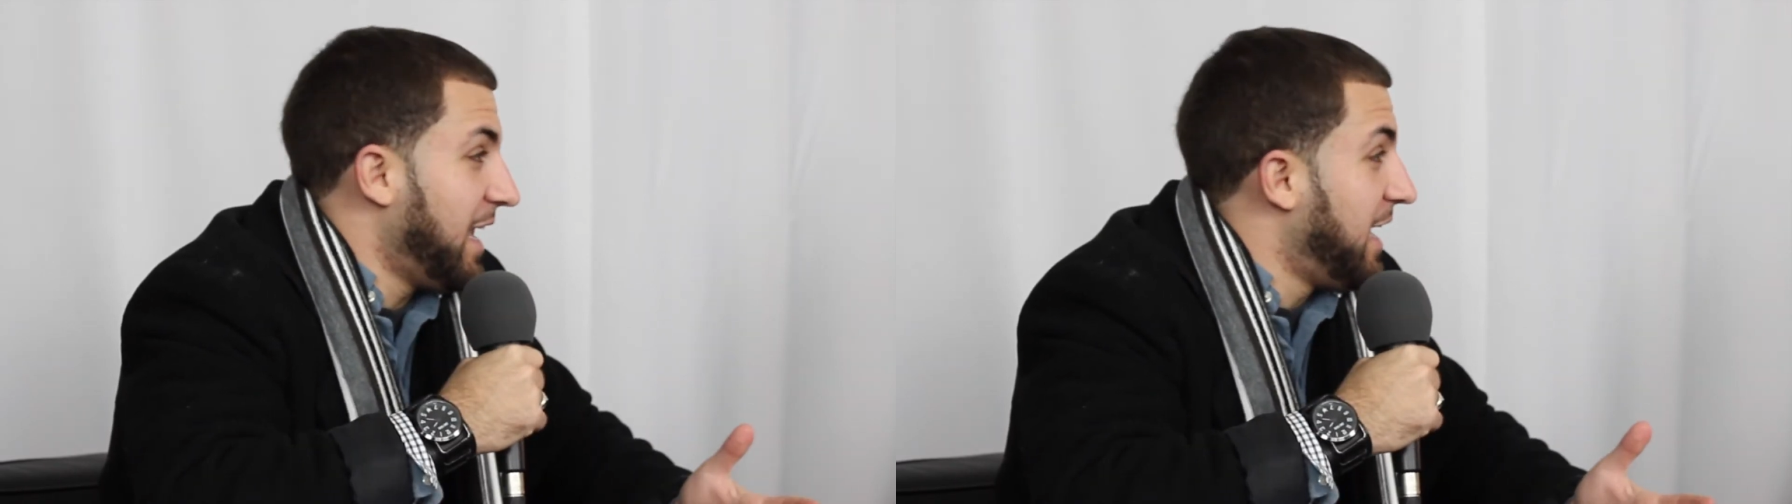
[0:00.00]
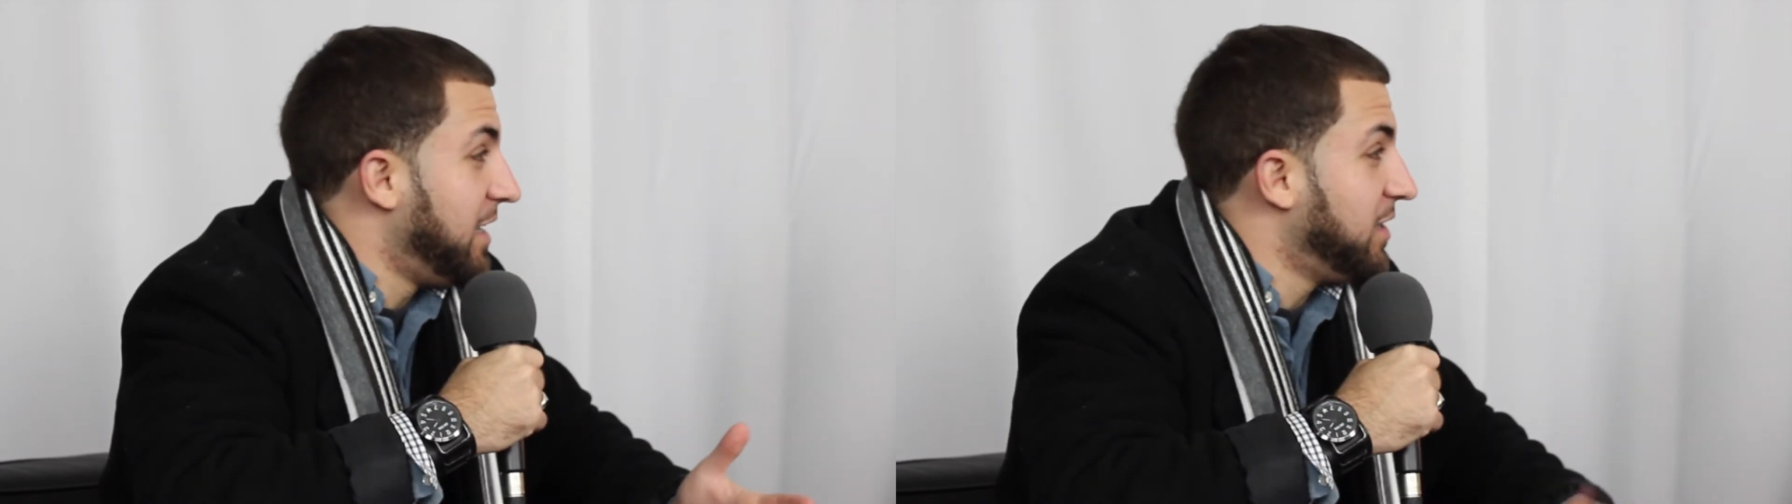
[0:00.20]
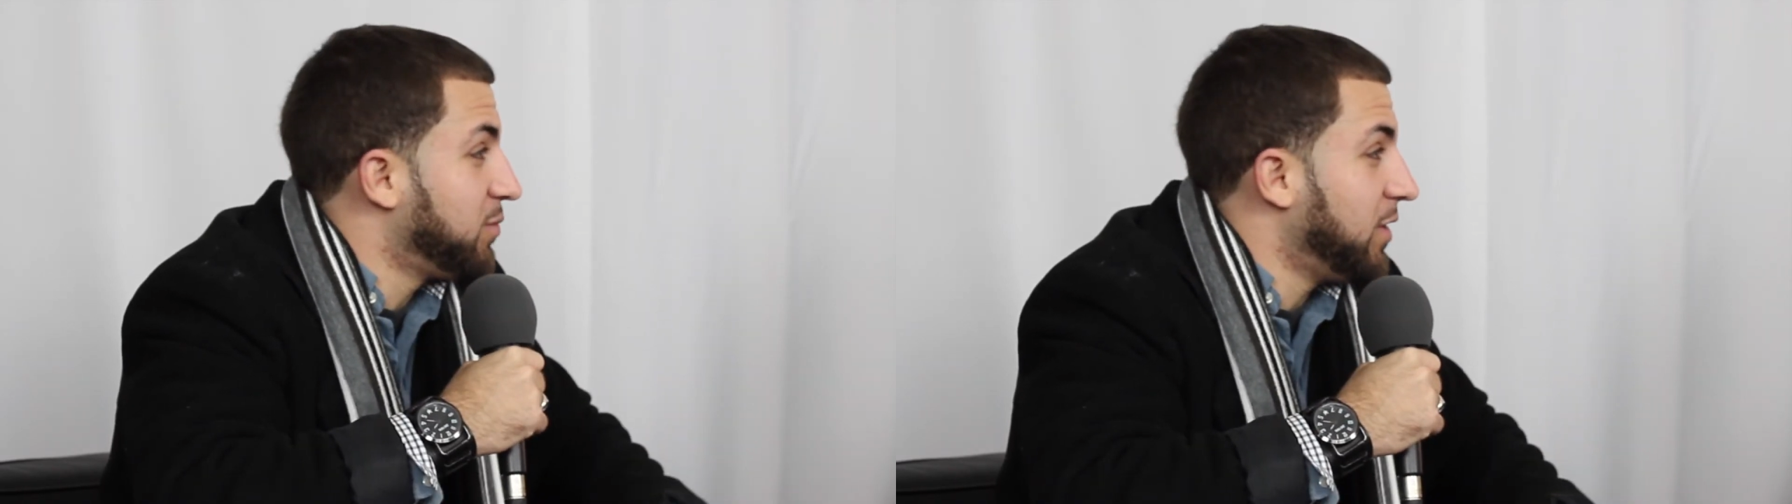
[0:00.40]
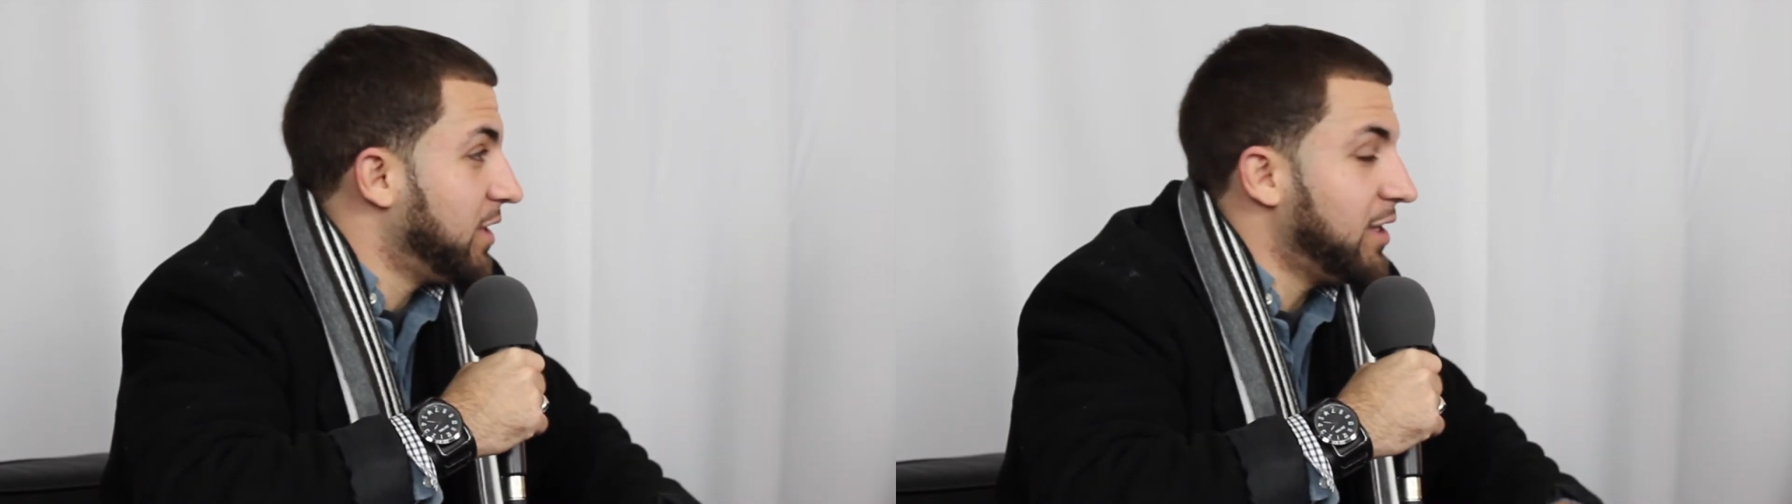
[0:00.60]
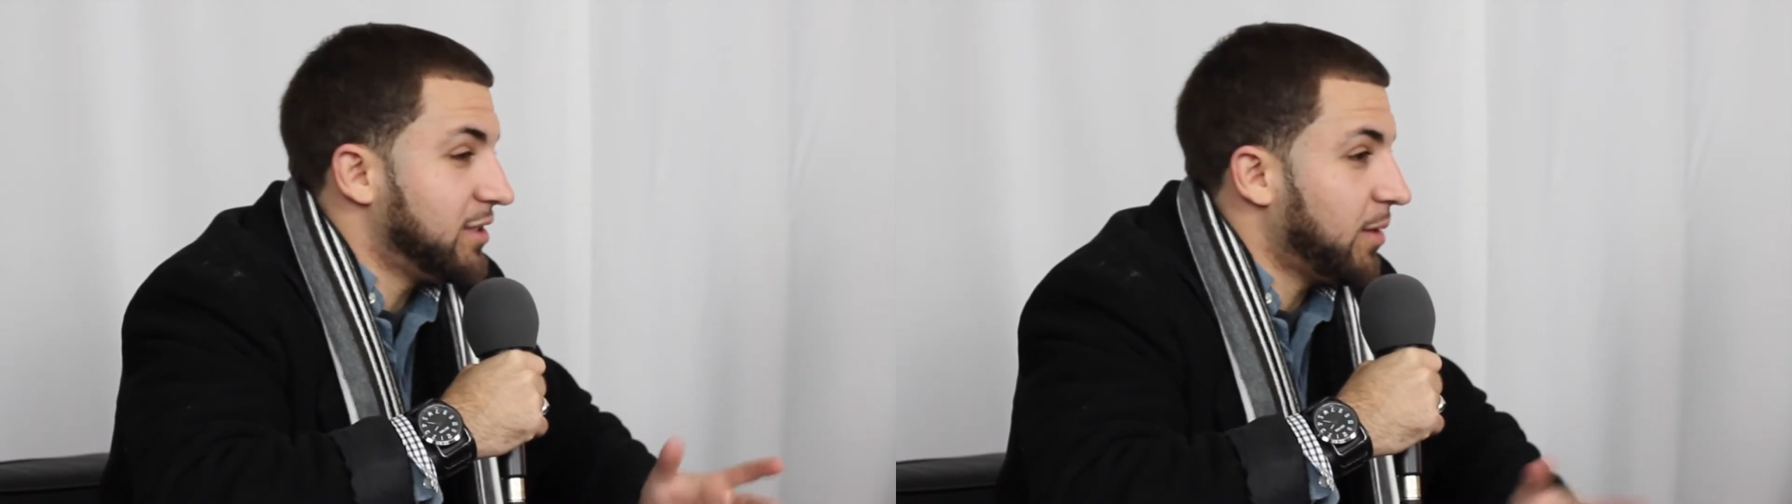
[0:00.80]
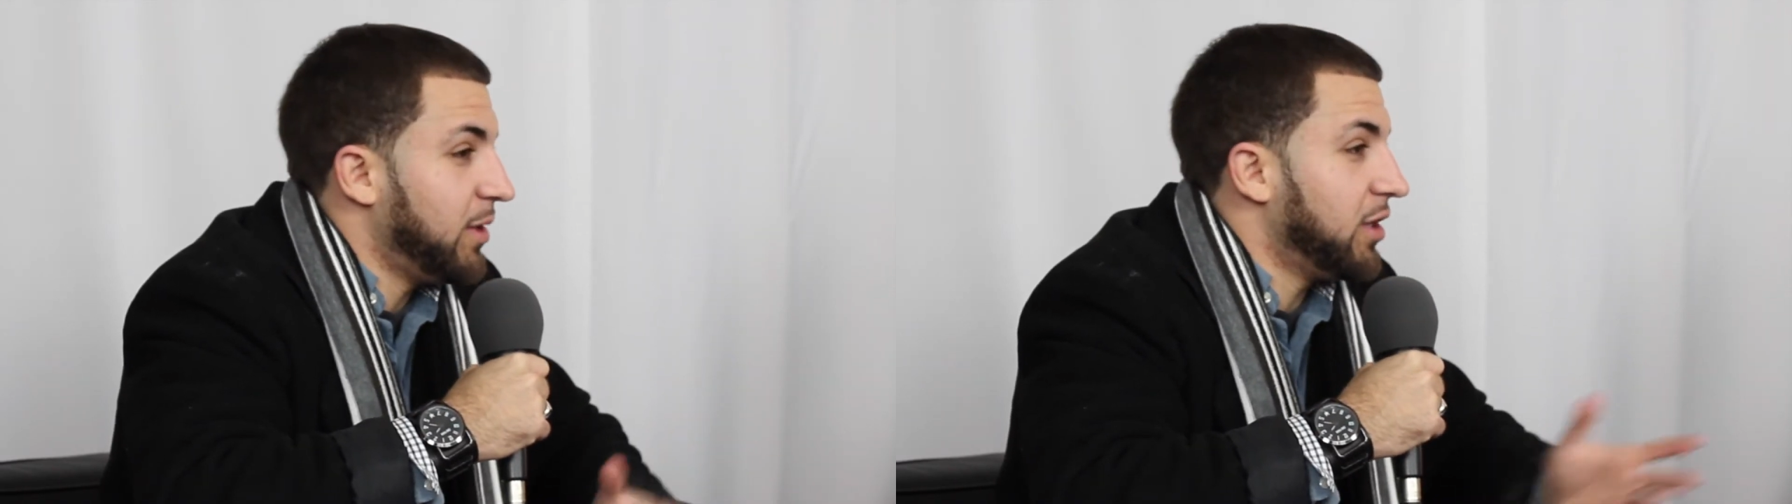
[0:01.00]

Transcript: it is what it is. I mean,